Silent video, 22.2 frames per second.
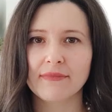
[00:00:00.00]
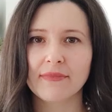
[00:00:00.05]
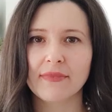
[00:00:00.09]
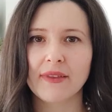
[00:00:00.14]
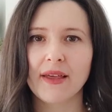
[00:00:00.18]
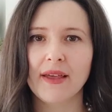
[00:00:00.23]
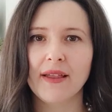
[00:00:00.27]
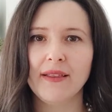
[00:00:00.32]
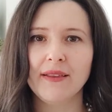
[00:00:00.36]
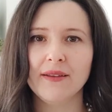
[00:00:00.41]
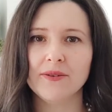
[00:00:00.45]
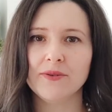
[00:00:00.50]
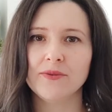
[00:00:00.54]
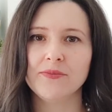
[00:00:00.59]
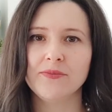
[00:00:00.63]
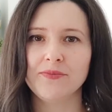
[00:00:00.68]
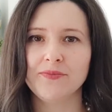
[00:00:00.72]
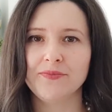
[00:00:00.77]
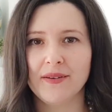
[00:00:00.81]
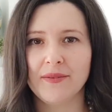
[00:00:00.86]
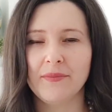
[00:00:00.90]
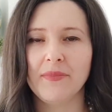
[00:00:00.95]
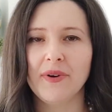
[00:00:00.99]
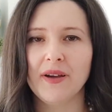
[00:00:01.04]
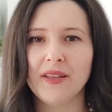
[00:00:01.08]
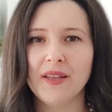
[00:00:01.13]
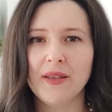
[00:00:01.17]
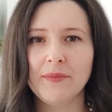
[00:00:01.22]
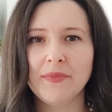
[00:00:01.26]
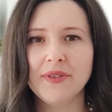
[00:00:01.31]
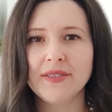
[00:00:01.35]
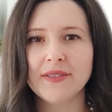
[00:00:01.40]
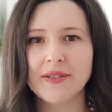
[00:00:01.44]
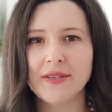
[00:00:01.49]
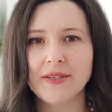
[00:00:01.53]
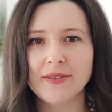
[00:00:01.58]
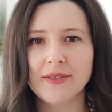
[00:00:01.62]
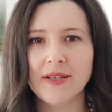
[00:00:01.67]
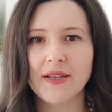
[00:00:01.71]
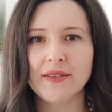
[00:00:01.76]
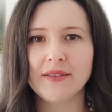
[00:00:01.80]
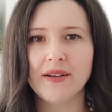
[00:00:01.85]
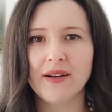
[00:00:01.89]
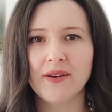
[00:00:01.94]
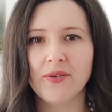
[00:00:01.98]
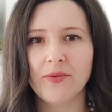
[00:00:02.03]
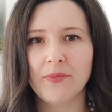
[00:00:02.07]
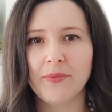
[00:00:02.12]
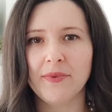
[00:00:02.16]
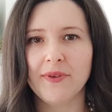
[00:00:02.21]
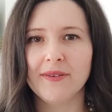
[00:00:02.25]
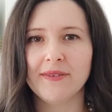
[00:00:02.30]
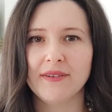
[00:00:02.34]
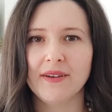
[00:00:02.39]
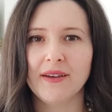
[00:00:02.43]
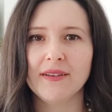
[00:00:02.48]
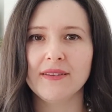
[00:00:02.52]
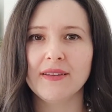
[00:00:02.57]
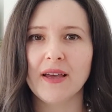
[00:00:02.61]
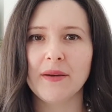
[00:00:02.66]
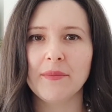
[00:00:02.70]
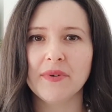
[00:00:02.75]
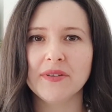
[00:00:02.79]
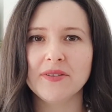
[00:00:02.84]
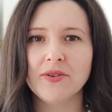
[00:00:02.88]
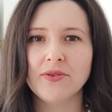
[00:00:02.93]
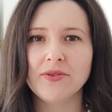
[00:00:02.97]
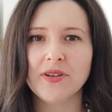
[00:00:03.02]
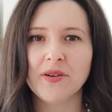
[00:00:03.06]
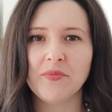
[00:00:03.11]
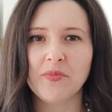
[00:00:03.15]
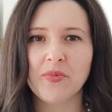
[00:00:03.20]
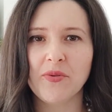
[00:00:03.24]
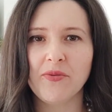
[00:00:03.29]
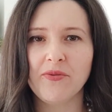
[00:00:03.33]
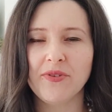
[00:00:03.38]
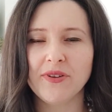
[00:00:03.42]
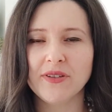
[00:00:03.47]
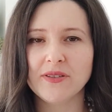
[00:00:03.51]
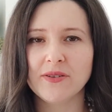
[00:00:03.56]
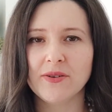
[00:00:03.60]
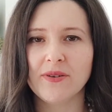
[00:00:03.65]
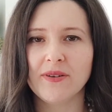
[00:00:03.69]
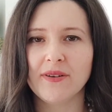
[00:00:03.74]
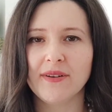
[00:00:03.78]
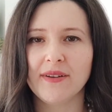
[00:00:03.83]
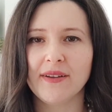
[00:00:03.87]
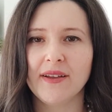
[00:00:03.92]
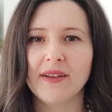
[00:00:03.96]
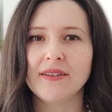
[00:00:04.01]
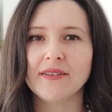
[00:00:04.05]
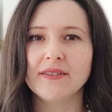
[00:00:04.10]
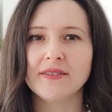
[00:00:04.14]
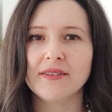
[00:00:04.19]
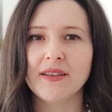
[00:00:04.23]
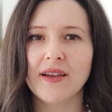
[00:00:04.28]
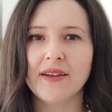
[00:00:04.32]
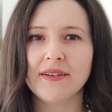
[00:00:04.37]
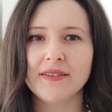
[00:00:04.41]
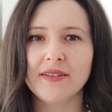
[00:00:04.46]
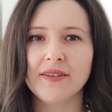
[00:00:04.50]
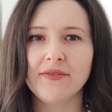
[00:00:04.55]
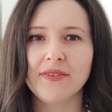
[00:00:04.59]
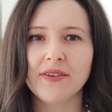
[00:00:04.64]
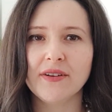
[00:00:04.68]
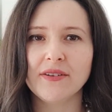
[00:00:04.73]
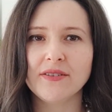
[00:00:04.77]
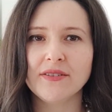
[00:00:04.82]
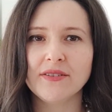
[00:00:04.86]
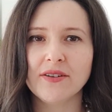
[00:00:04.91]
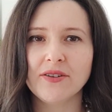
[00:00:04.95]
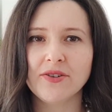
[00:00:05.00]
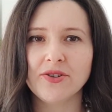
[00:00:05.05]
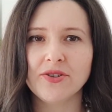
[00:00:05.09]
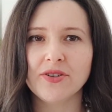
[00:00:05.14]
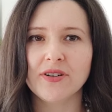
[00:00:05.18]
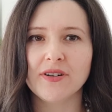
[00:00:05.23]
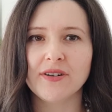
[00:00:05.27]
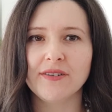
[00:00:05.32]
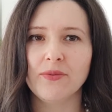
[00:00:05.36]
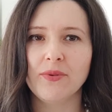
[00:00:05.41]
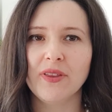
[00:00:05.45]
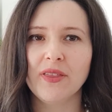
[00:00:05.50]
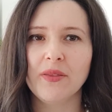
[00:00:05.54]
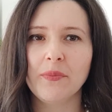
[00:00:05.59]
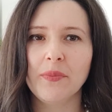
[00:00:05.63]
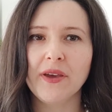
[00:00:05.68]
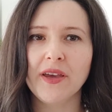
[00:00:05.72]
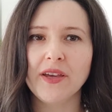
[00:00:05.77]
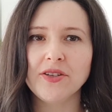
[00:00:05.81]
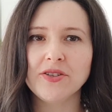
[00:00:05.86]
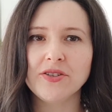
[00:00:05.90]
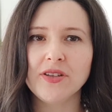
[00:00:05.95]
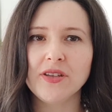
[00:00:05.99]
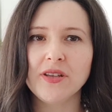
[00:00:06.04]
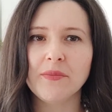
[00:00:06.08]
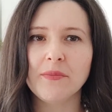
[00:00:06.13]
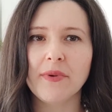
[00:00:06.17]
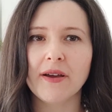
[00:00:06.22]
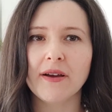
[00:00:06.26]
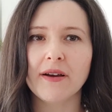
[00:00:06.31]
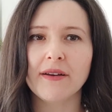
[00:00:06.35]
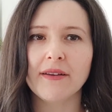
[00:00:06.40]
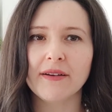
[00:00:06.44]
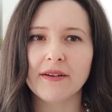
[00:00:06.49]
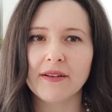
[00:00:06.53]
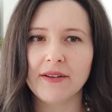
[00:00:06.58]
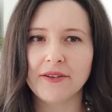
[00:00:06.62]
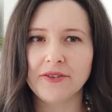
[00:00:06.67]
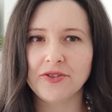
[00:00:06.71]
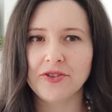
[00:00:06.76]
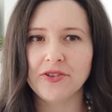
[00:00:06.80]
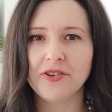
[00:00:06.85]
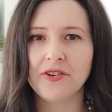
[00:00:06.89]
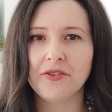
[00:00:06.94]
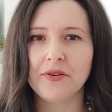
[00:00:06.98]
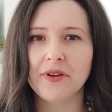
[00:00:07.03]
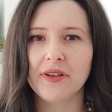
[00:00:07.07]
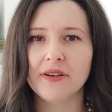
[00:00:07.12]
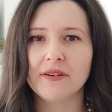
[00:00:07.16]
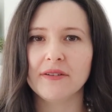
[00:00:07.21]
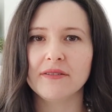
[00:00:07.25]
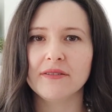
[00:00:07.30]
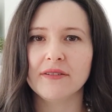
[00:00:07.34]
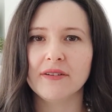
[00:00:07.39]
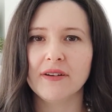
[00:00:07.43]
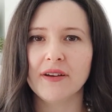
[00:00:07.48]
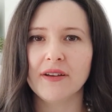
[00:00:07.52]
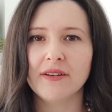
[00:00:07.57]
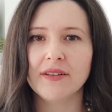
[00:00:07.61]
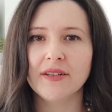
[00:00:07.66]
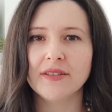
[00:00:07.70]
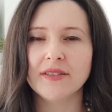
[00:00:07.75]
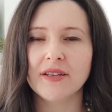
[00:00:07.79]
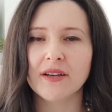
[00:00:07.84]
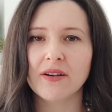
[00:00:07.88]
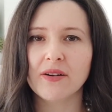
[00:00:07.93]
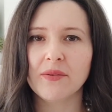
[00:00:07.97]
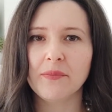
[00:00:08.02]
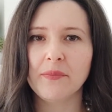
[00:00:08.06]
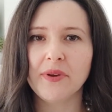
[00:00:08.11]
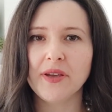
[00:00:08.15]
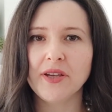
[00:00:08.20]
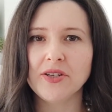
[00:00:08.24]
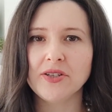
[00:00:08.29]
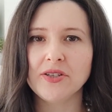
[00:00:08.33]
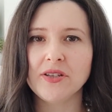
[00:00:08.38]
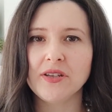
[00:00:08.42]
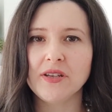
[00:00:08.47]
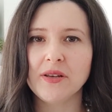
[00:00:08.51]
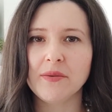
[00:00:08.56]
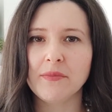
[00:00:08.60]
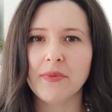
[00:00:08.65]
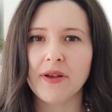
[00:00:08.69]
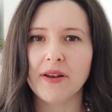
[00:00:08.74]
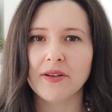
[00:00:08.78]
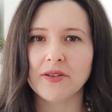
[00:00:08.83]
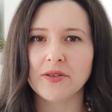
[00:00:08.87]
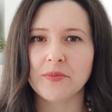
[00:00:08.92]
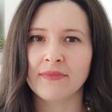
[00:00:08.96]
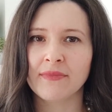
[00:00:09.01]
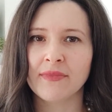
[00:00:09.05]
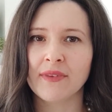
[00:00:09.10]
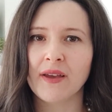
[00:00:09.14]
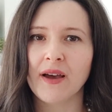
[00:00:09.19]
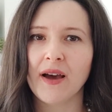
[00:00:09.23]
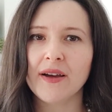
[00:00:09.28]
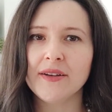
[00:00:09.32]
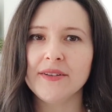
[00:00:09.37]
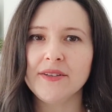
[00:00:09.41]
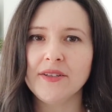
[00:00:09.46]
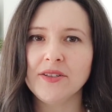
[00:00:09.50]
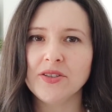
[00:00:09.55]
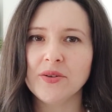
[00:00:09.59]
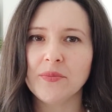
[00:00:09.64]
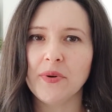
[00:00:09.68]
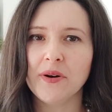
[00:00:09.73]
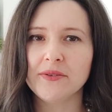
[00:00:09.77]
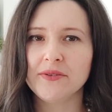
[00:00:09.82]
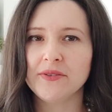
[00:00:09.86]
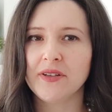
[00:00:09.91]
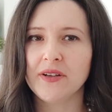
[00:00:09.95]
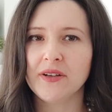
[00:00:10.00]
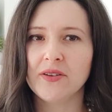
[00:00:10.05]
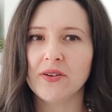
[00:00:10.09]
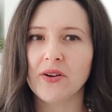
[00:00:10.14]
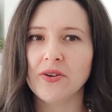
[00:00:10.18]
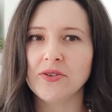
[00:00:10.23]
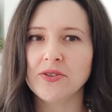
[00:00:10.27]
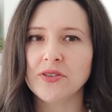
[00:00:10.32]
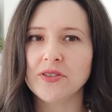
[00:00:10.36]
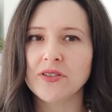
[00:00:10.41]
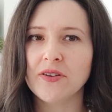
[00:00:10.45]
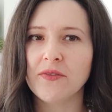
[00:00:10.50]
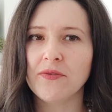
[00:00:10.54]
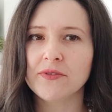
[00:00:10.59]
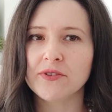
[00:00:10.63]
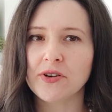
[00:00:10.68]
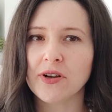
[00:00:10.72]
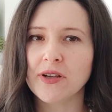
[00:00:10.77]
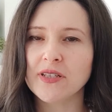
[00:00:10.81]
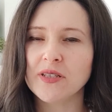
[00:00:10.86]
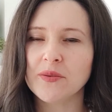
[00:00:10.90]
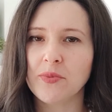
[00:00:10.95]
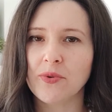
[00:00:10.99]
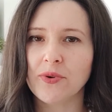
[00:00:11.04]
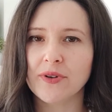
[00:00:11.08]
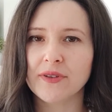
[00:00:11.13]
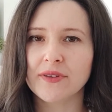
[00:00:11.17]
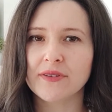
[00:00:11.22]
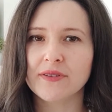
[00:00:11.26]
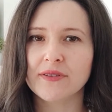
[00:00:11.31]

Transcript: Hello, my name is Cristina Dragomir and I am Associate Professor and Scientific Researcher with PhD in Mechanical Engineering and a second PhD in Management. I teach about technologies of transport